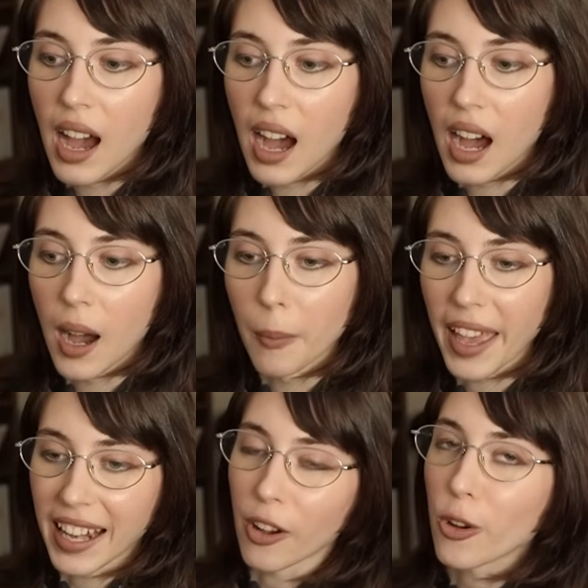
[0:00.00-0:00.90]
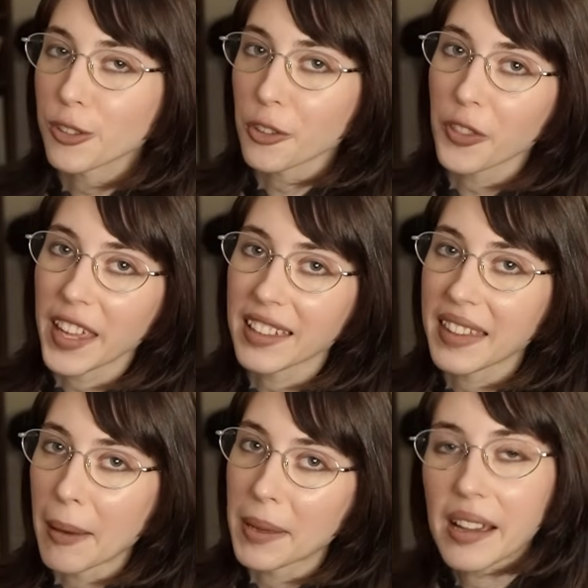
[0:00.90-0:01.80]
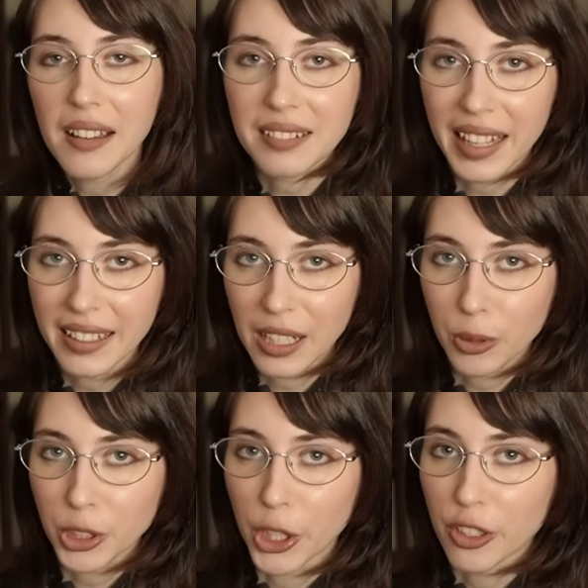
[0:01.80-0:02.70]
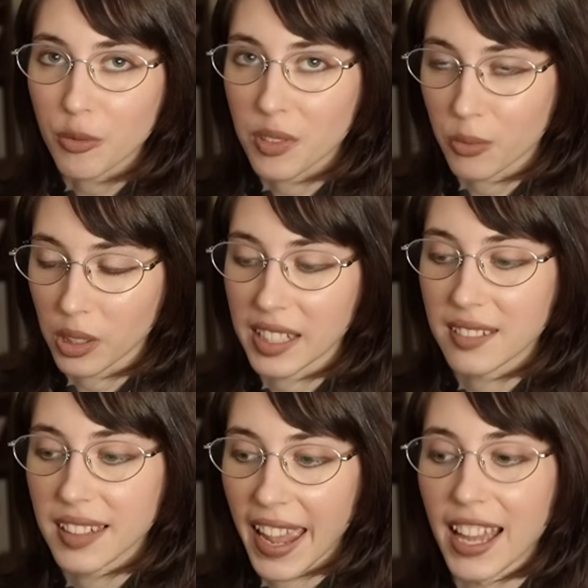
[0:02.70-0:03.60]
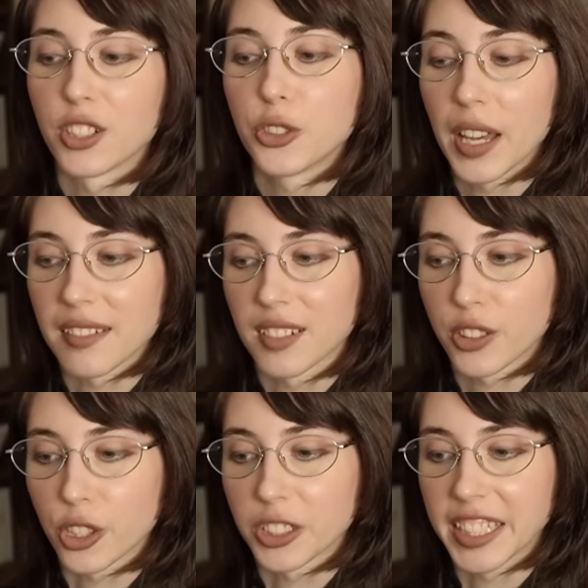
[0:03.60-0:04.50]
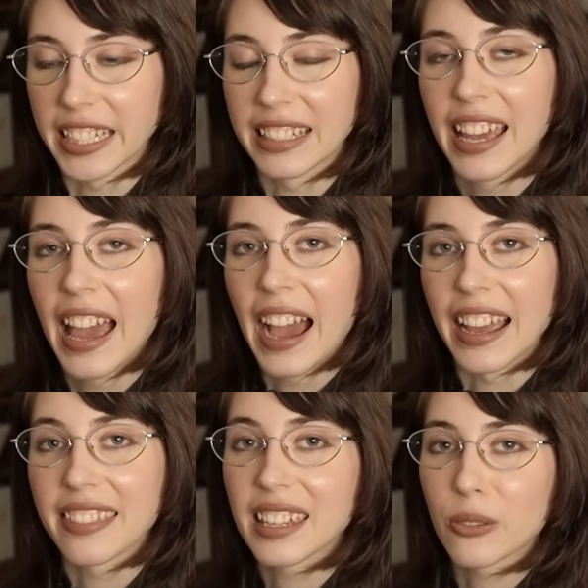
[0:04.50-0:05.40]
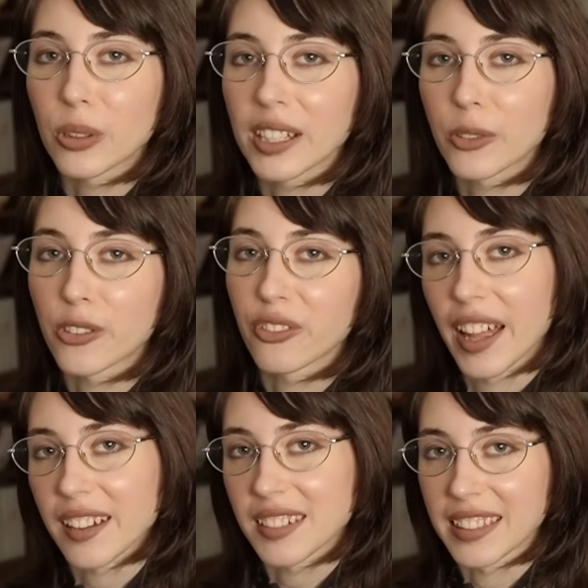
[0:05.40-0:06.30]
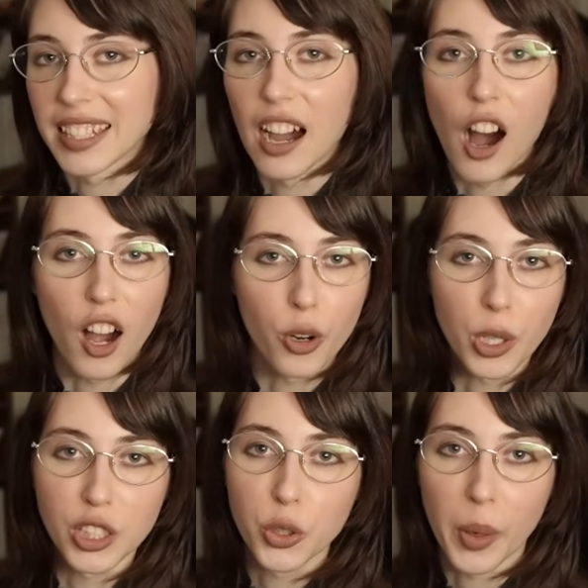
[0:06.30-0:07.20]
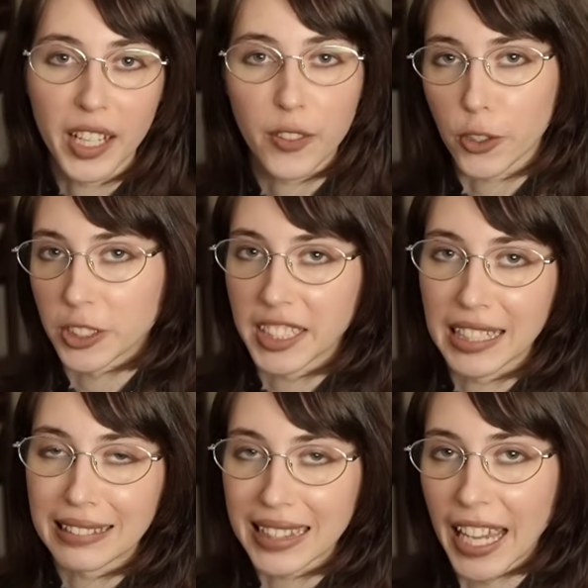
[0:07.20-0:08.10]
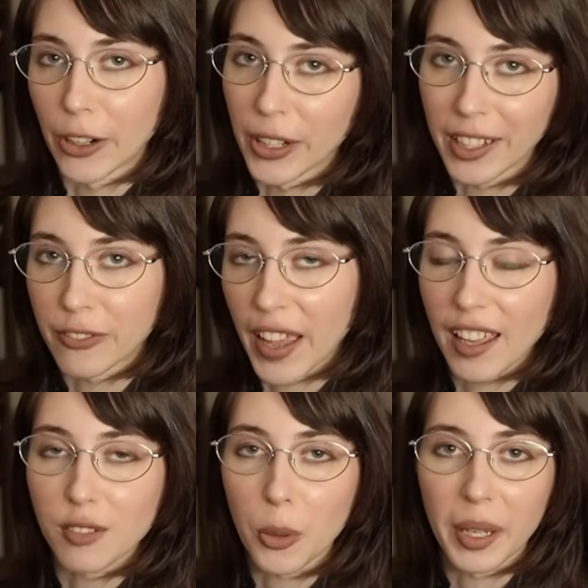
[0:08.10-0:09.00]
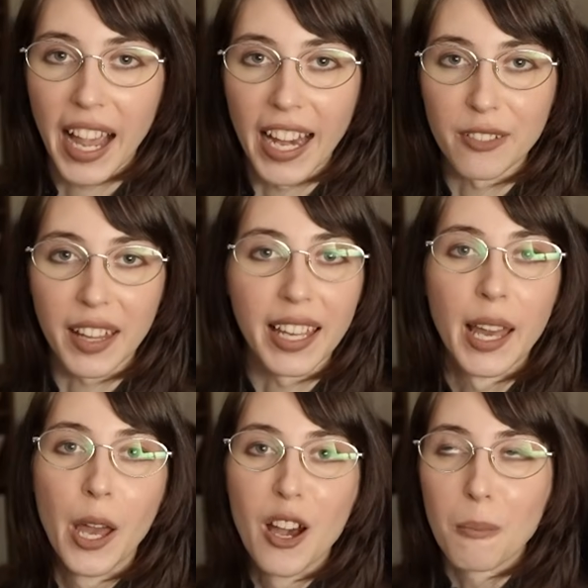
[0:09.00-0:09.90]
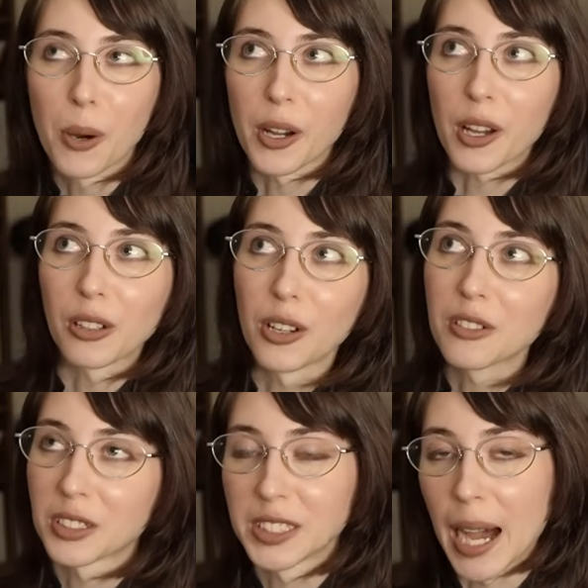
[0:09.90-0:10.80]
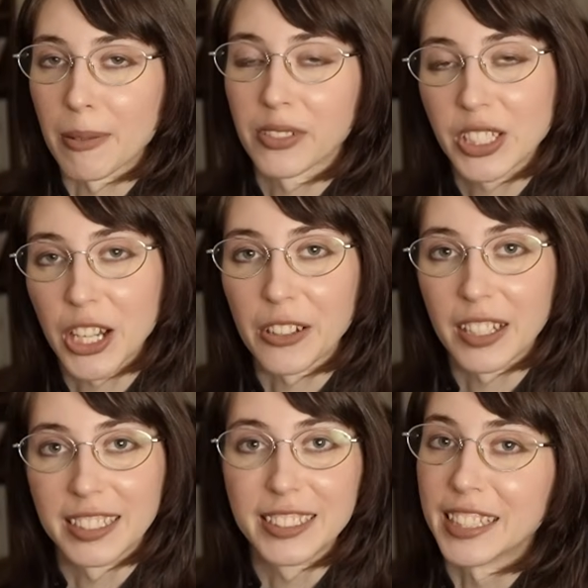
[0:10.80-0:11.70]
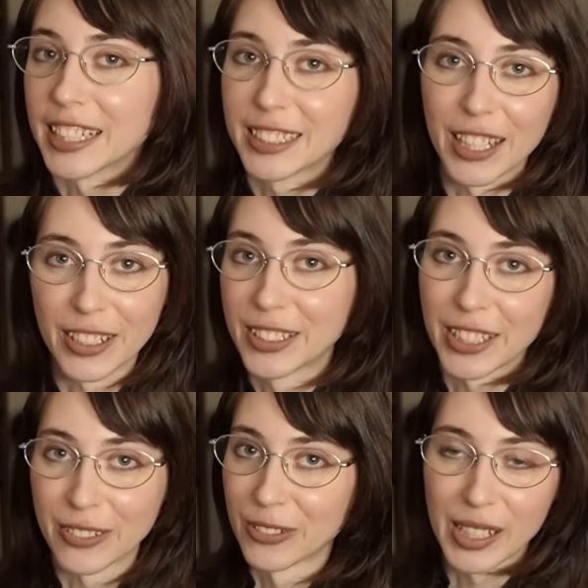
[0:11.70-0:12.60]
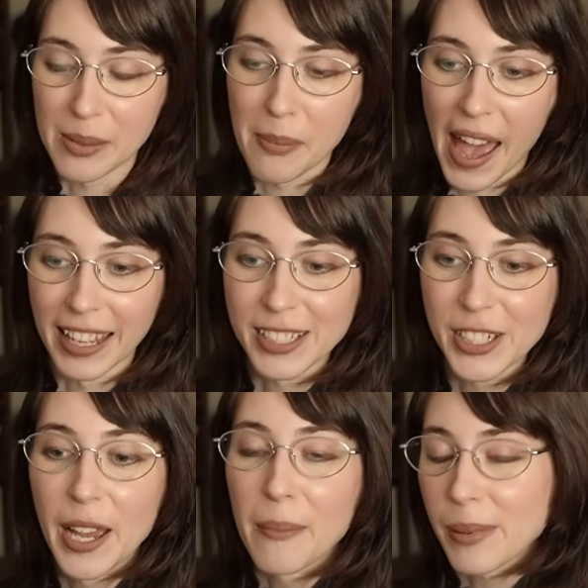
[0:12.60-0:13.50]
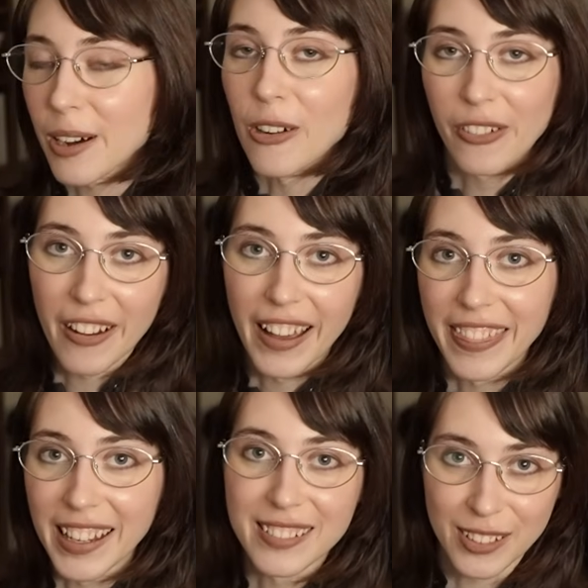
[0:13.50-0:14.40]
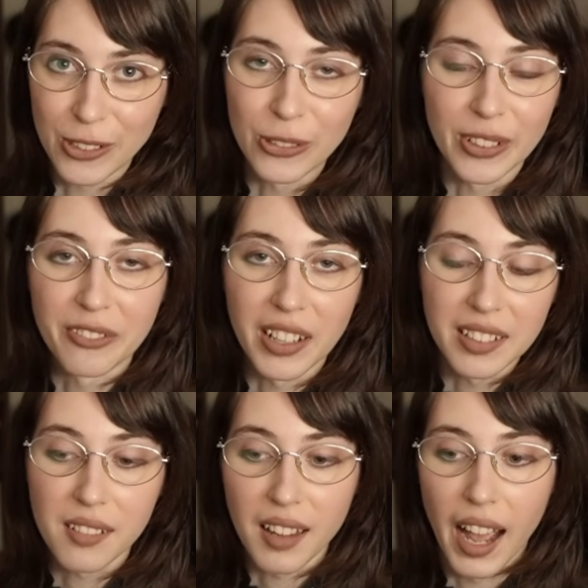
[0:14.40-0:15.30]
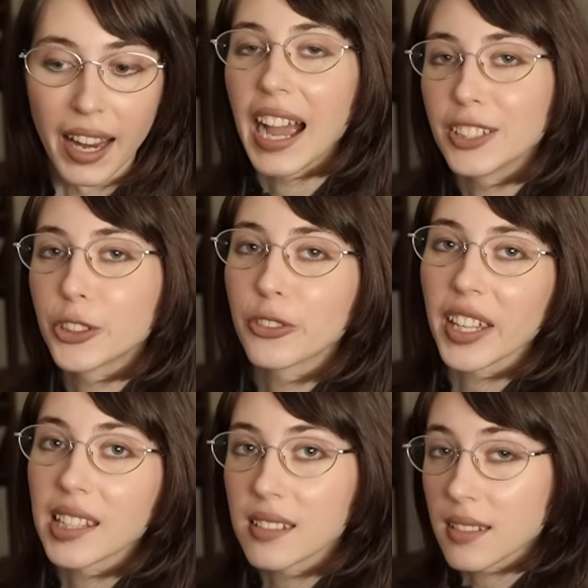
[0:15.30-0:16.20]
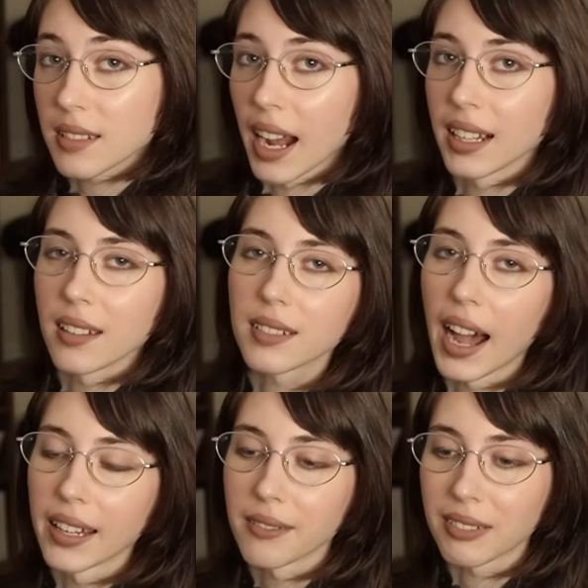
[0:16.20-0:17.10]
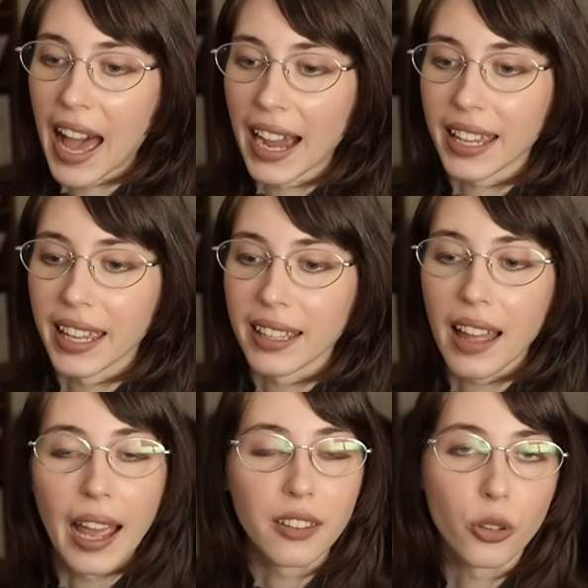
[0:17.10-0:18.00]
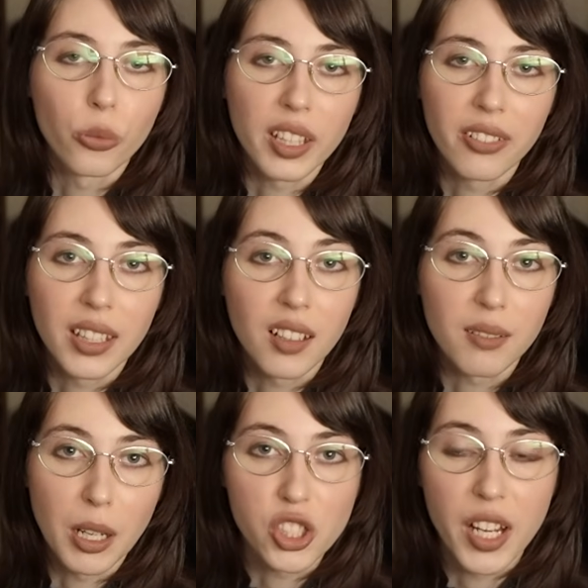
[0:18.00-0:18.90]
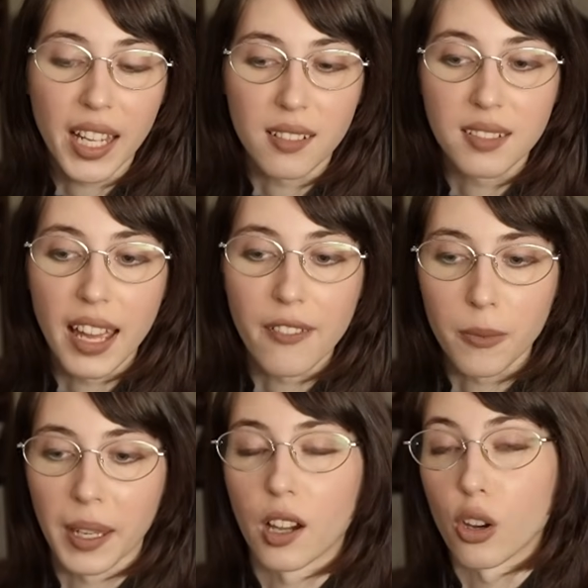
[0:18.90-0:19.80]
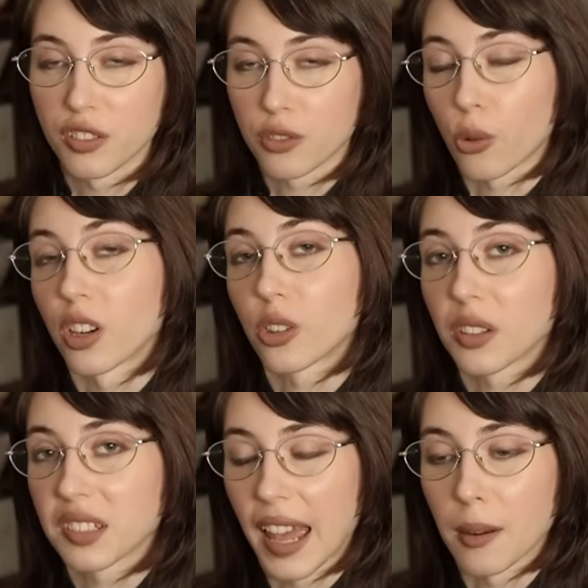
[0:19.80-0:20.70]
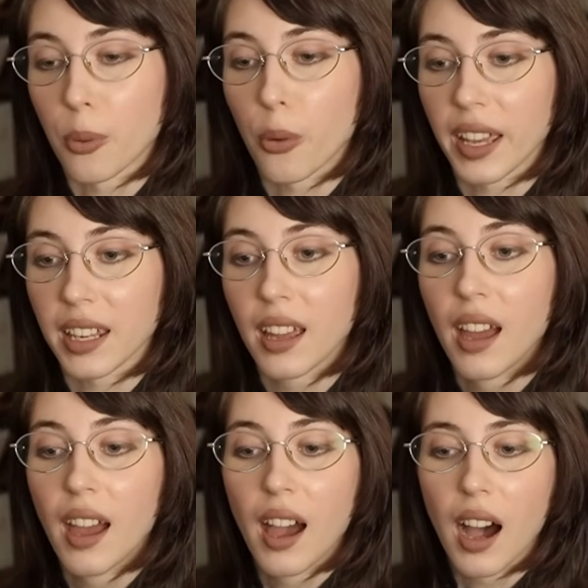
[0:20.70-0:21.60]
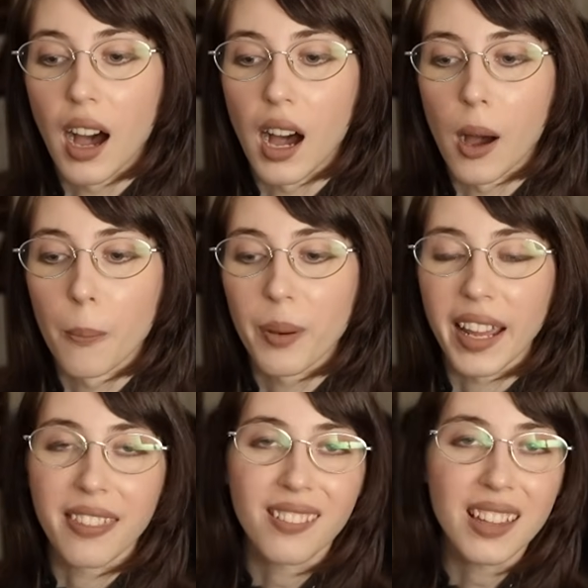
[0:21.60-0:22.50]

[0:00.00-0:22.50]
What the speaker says: And I also think that because Lightning Returns was released in 2013, I think it really reflects like the awkward 2013 layering phase where we kind of like put clothes on top of each other that like didn't really match. But overall, I think it's a cool and fun design. I do feel like this design is kind of lacking. I don't really feel like there's much that I can say from like a historical standpoint. But I think